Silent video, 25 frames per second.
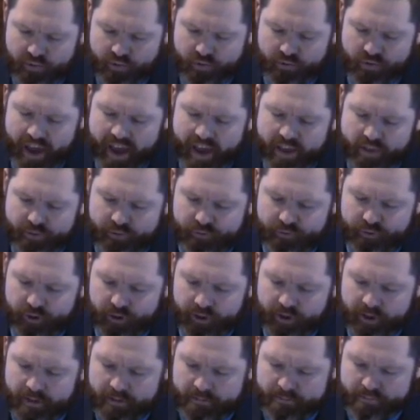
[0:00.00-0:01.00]

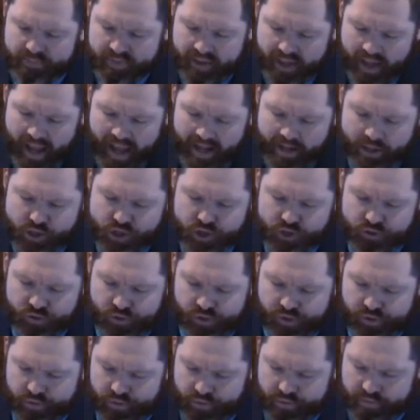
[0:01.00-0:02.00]
faithful and
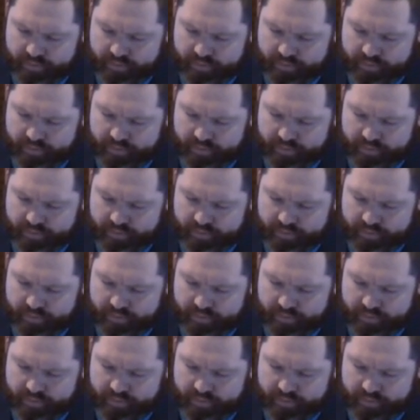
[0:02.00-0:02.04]
true.